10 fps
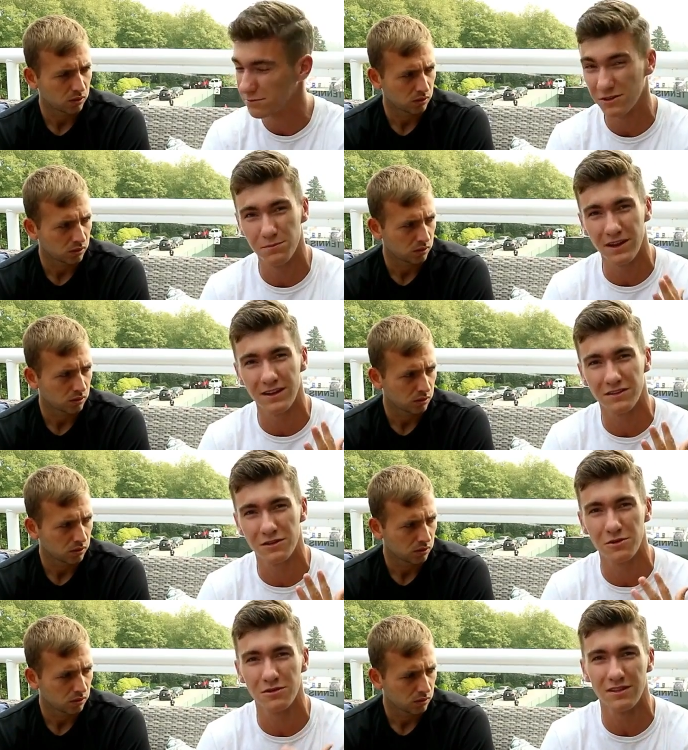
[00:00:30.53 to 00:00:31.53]
Speaker 1: Just made it
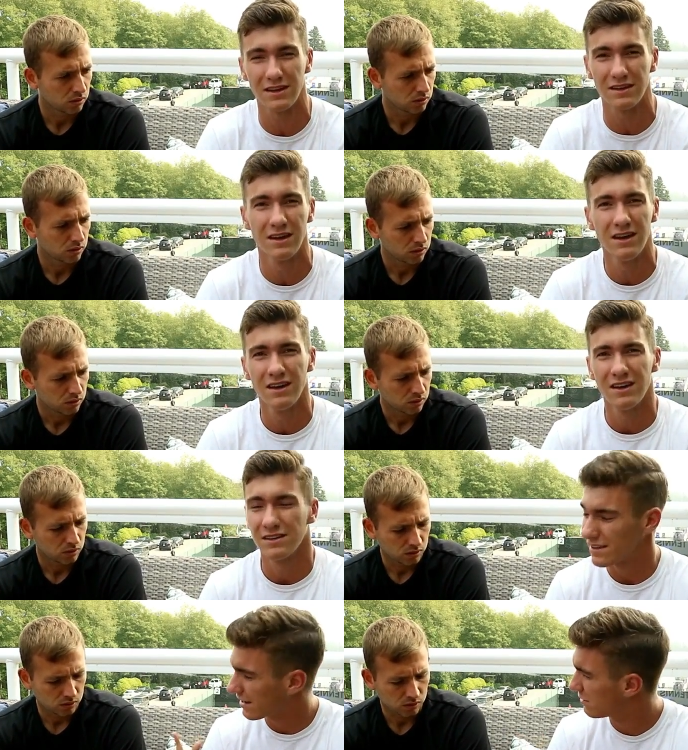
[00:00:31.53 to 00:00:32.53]
into the
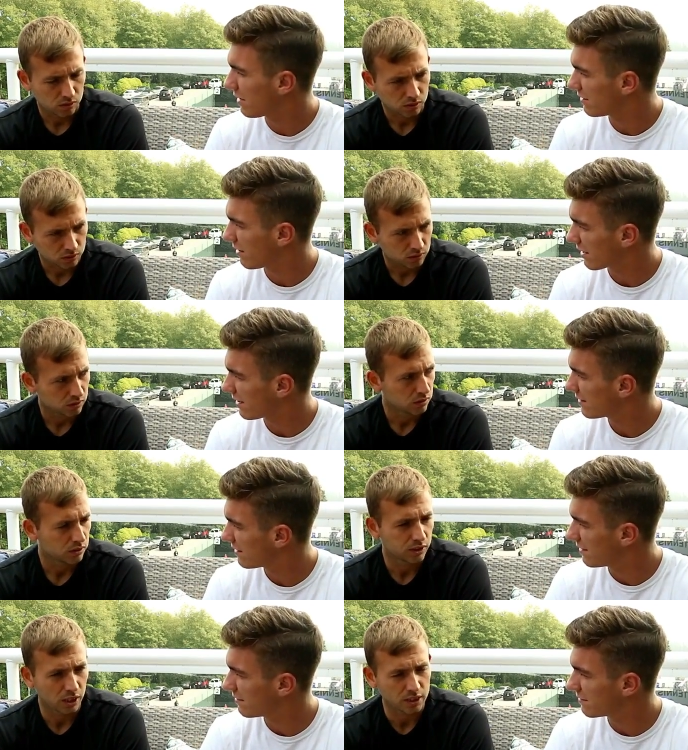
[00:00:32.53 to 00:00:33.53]
second round now, I guess.
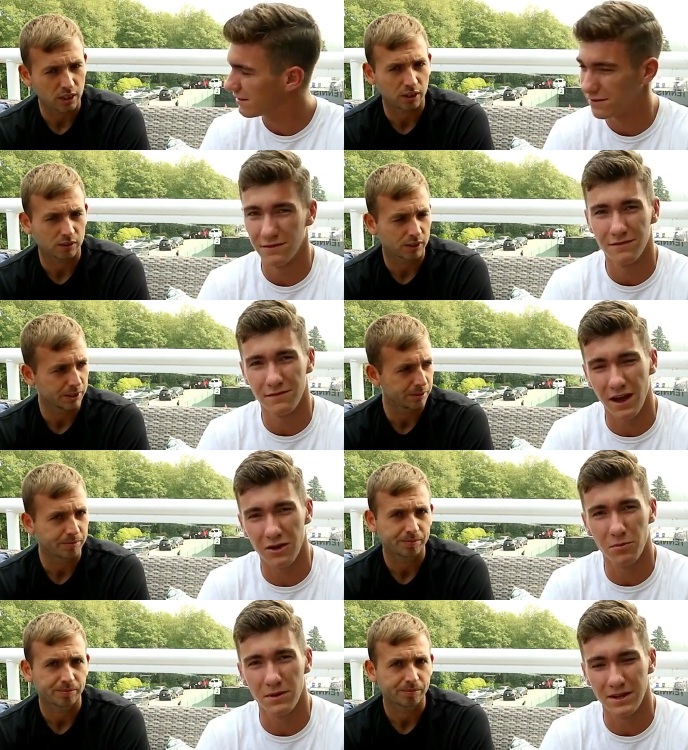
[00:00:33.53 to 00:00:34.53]
Yeah, the Van
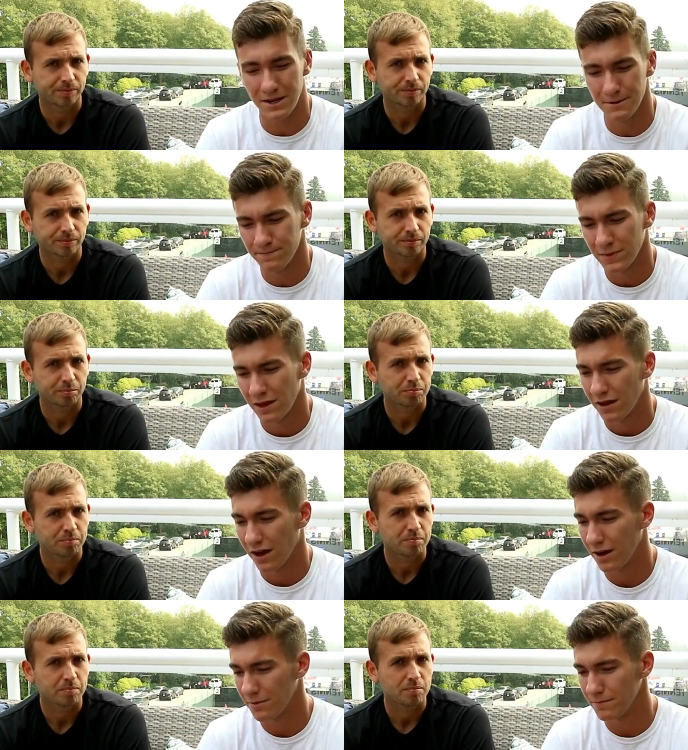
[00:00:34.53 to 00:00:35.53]
Open here.
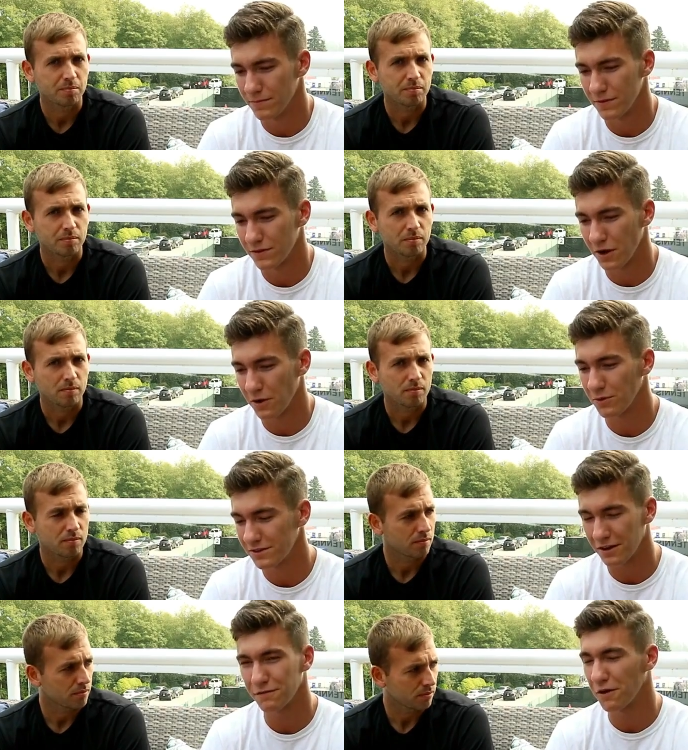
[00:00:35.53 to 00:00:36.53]
Um, so we
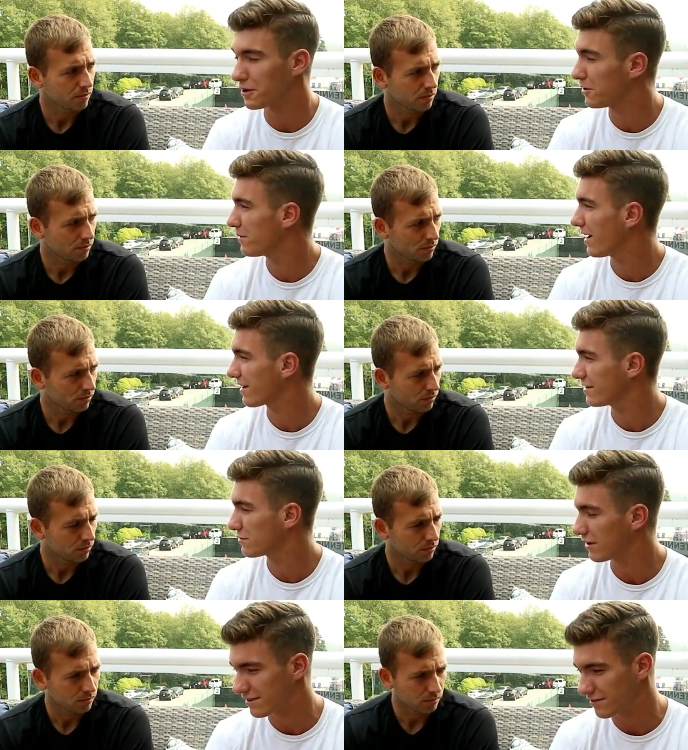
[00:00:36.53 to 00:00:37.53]
started following you back in
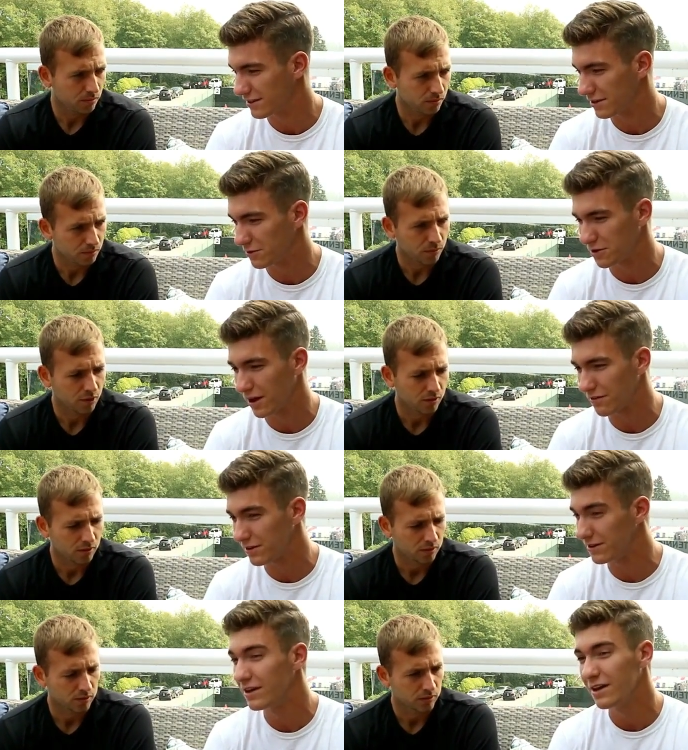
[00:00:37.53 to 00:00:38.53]
2017 when you were
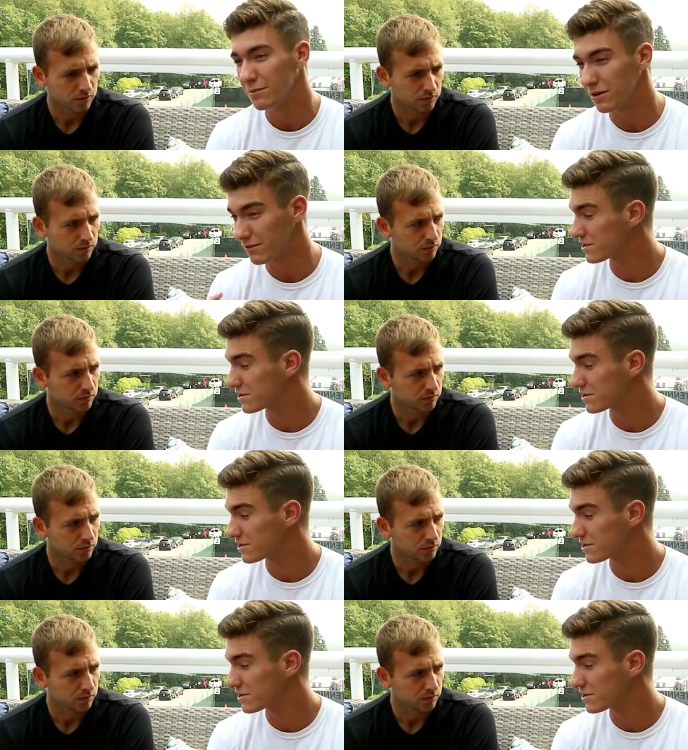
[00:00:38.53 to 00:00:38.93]
having a bit of a